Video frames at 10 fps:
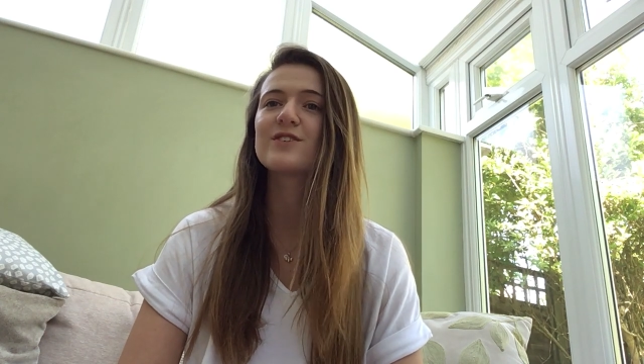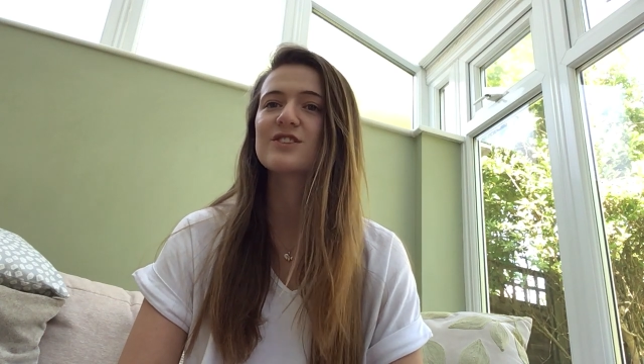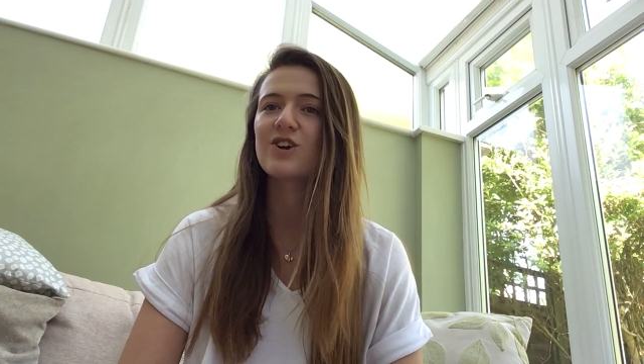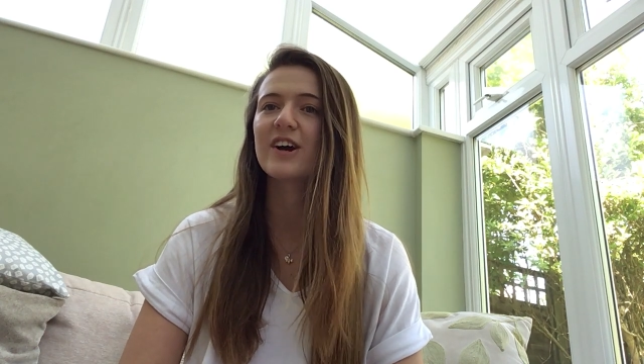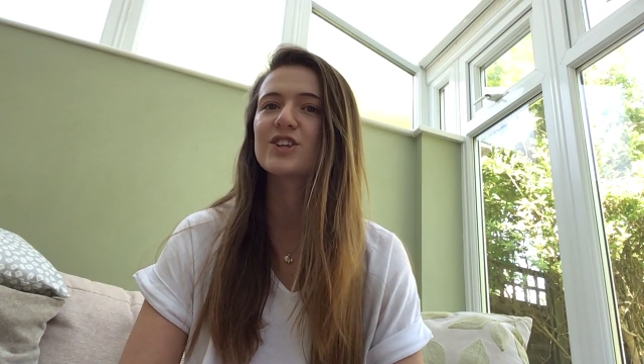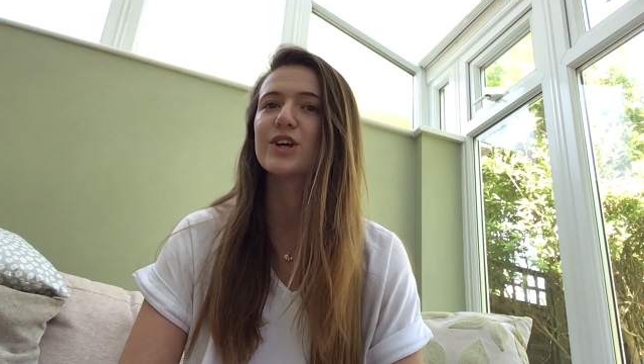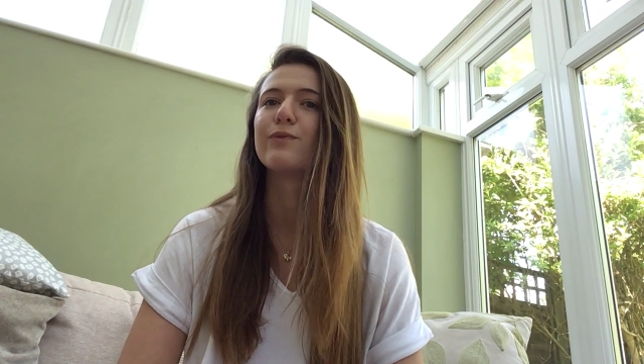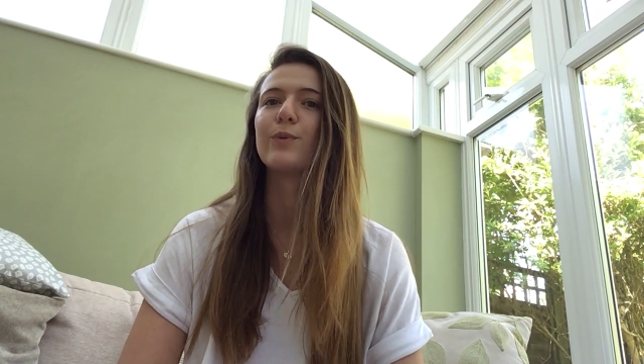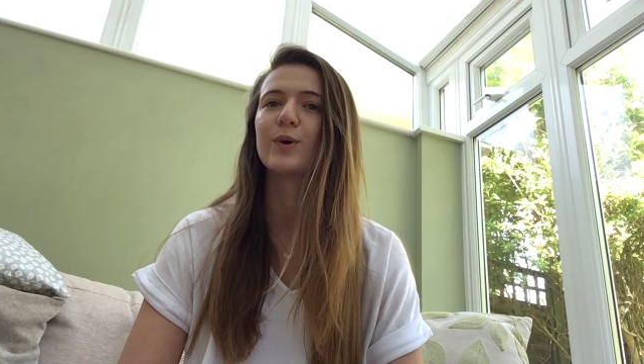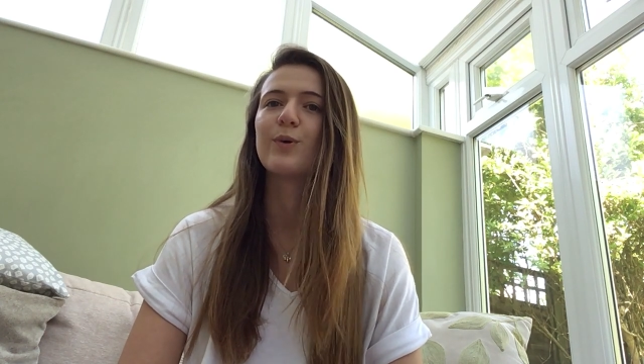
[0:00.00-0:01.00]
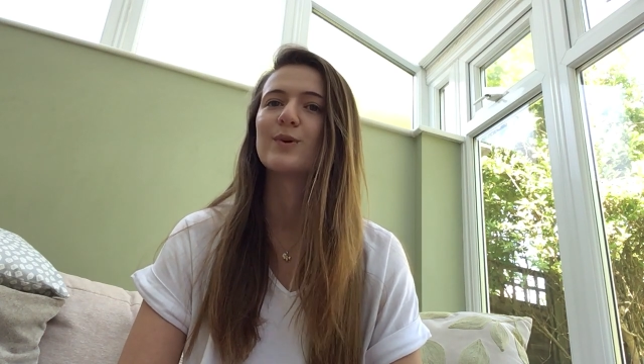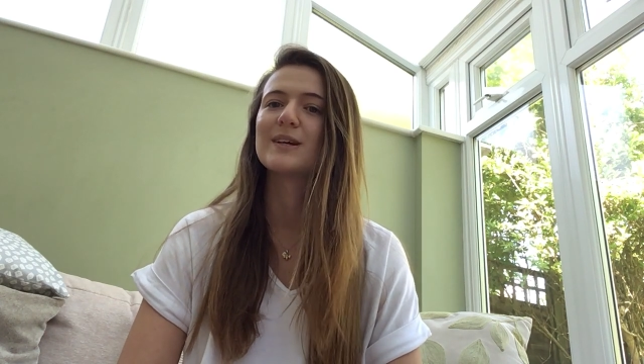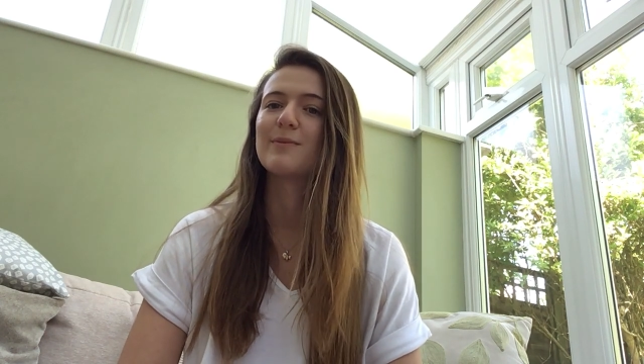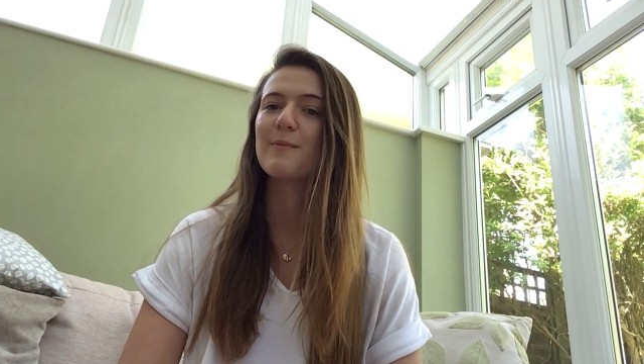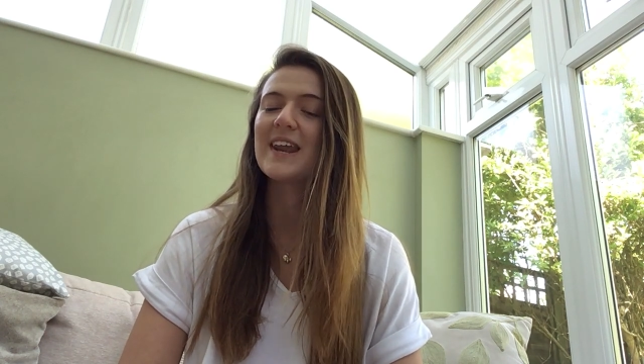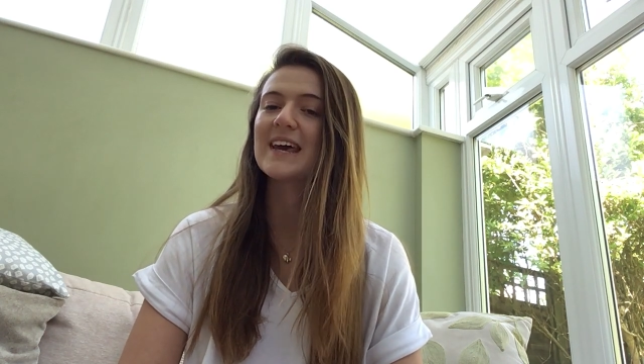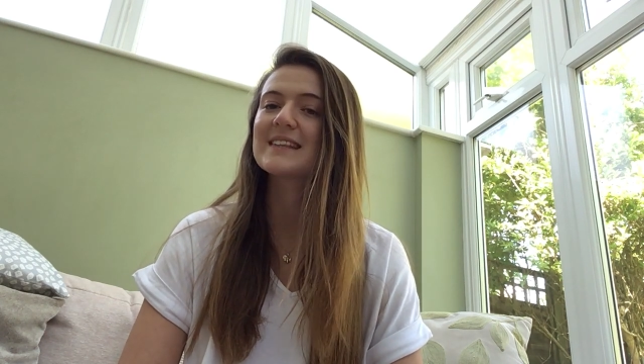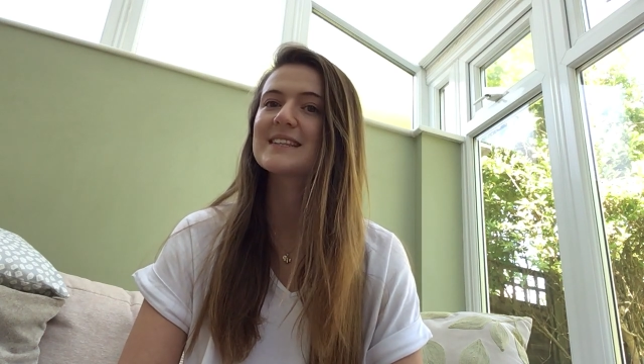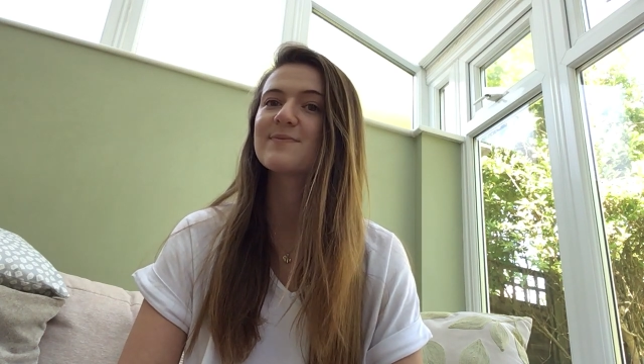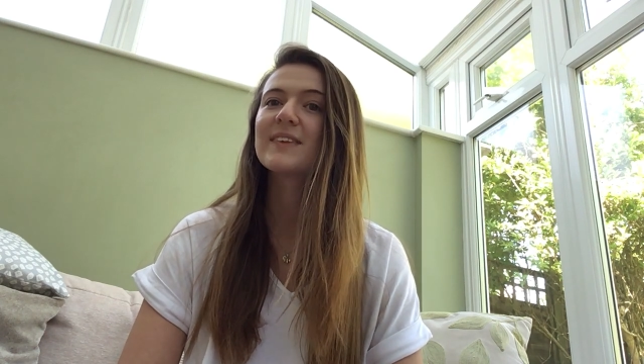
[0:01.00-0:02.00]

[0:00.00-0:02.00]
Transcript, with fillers: structure for recording minutes.